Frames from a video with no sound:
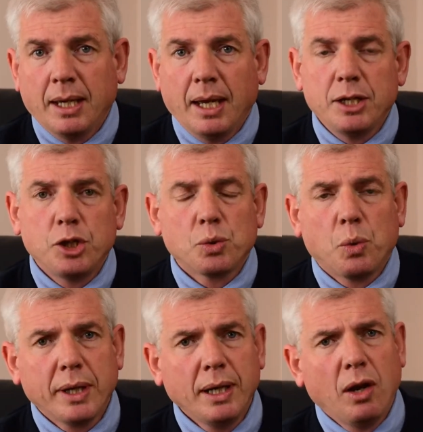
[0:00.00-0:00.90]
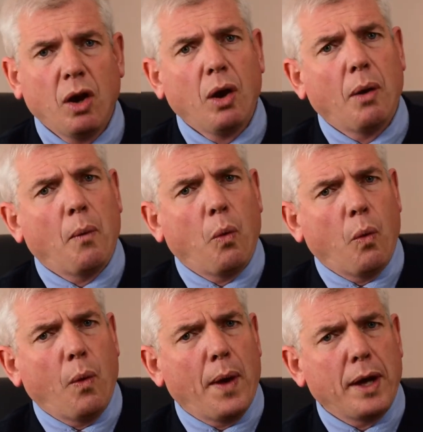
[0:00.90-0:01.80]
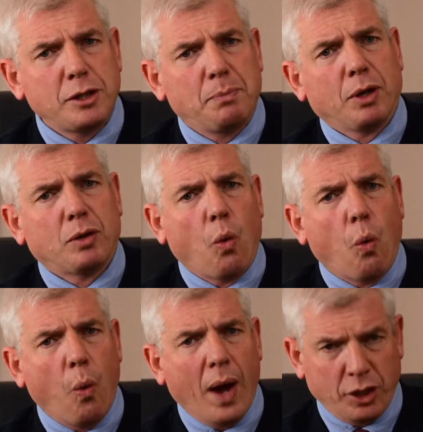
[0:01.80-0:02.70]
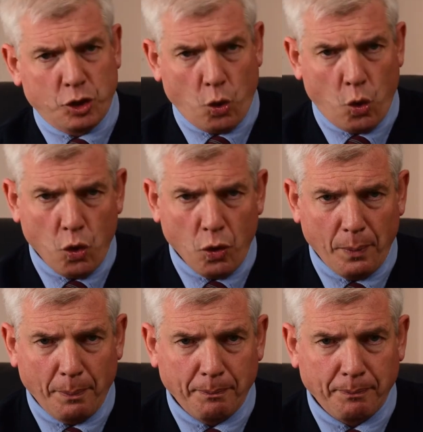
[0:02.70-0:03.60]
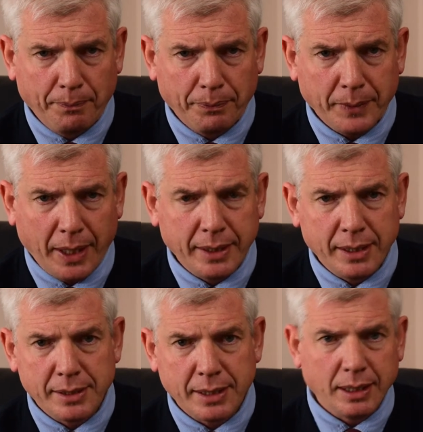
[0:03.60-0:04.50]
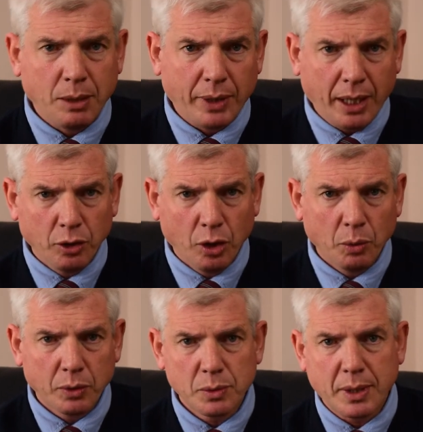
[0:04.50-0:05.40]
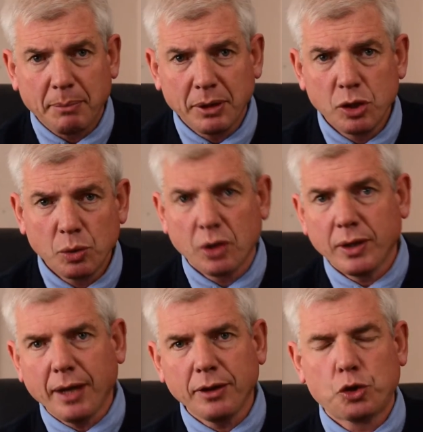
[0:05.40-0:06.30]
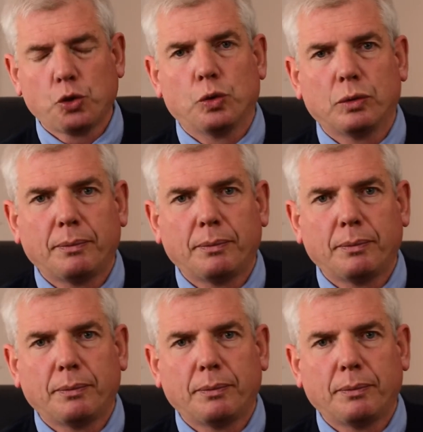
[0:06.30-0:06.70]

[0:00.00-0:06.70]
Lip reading: And she was walking along, as she put it, one shore, and then suddenly, without knowing what was happening, she was on the other shore.